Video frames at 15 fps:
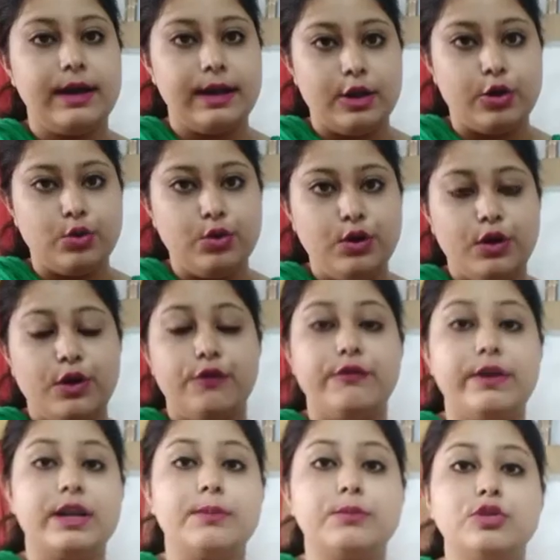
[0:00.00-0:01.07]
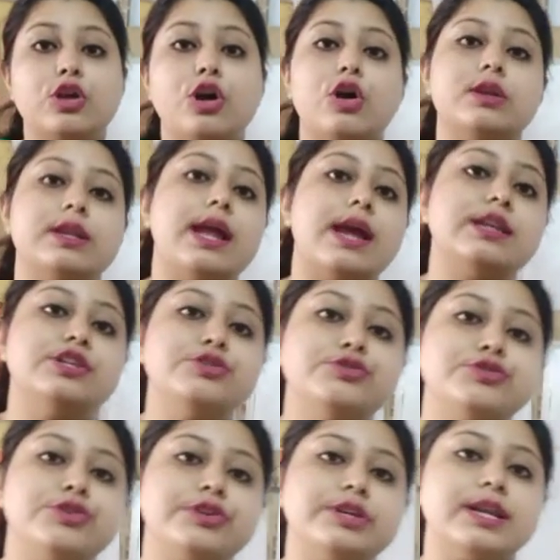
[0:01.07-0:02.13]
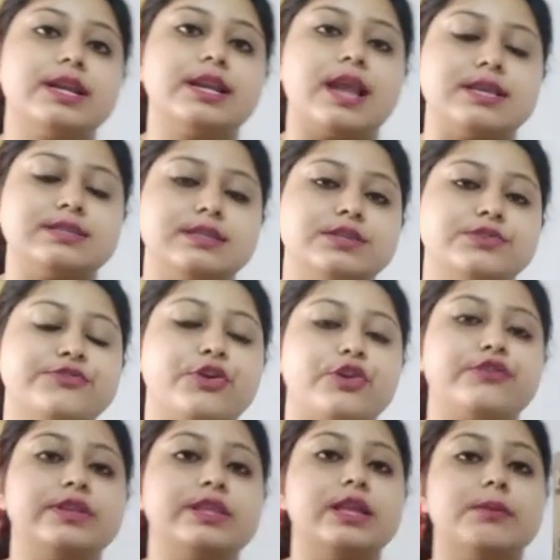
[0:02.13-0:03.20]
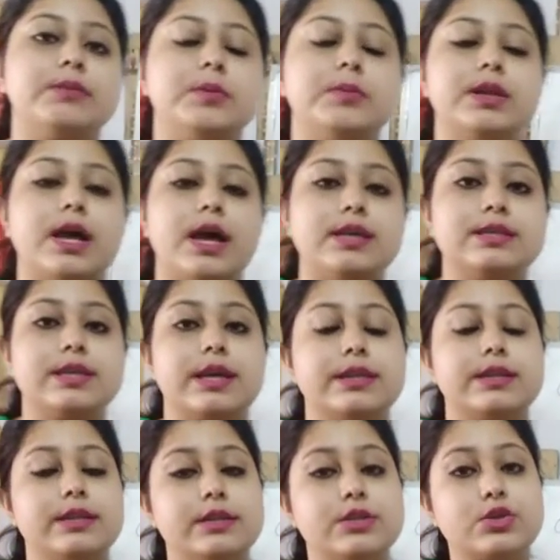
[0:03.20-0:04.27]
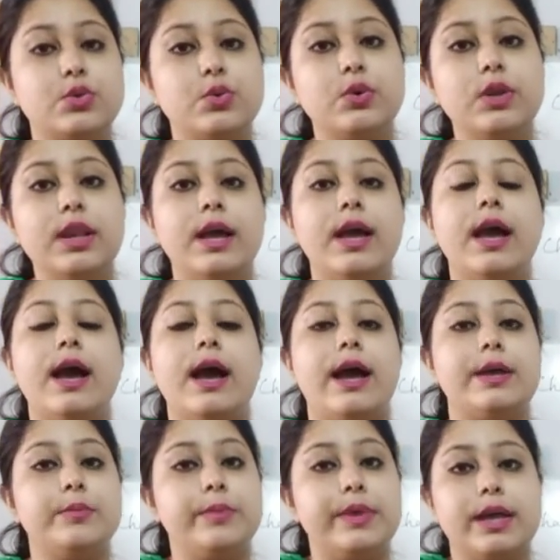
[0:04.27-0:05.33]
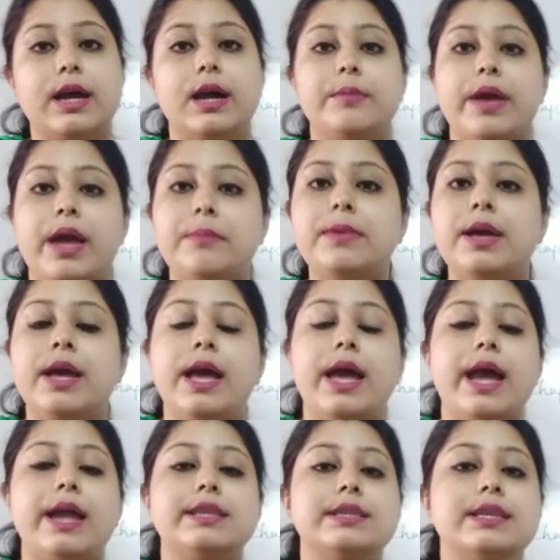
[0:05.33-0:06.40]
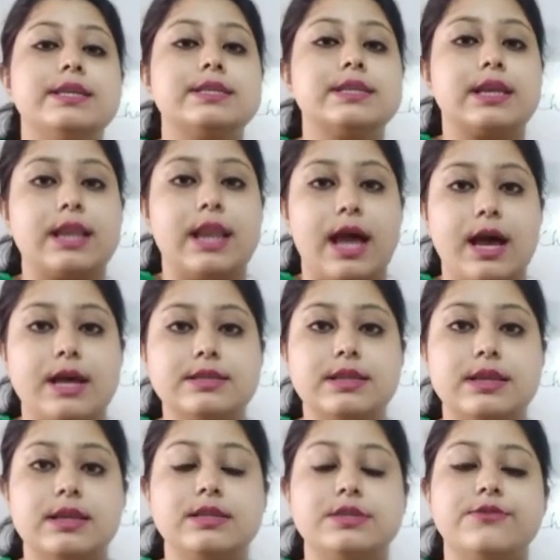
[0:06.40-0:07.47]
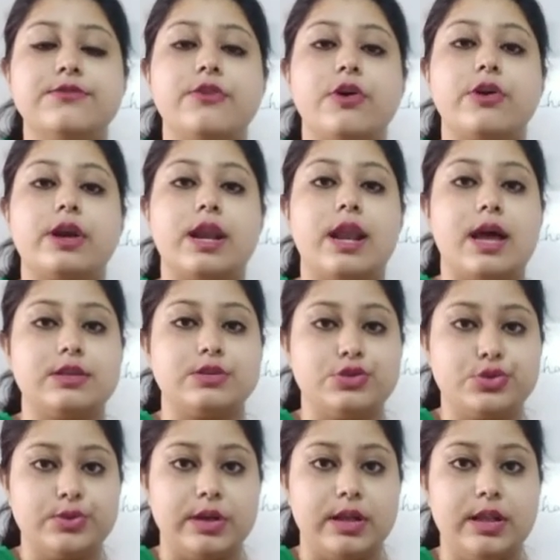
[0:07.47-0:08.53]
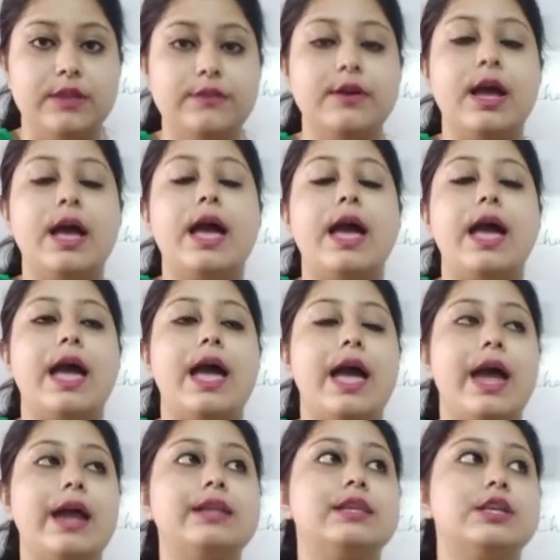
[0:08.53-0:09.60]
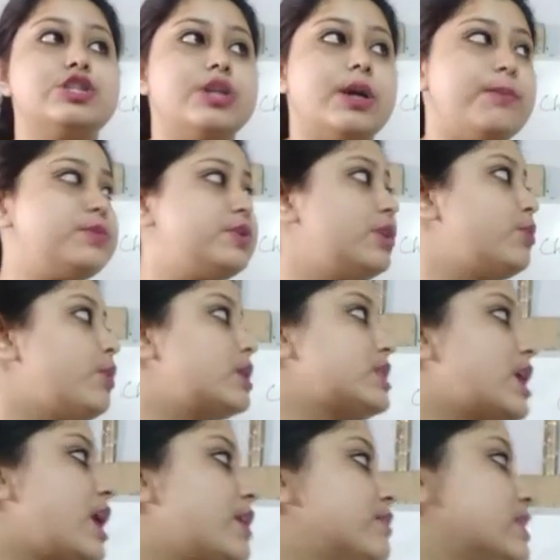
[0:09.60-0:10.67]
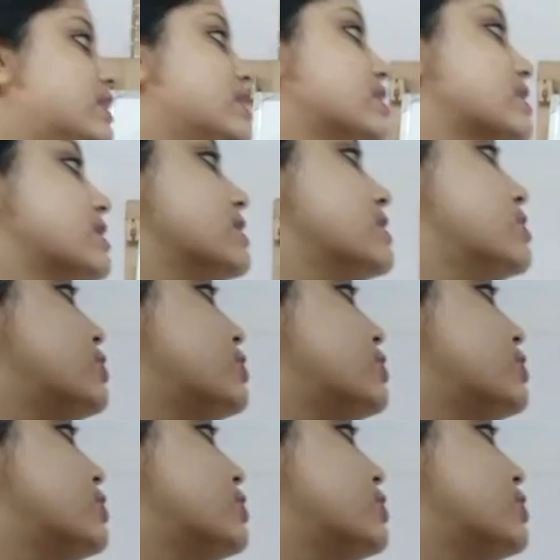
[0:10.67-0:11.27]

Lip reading: Hello, welcome to the online tutorial classes for Vidya Bhavan High Secondary School. I am Megha ma'am and this class is for class 12 and the chapter what I will discuss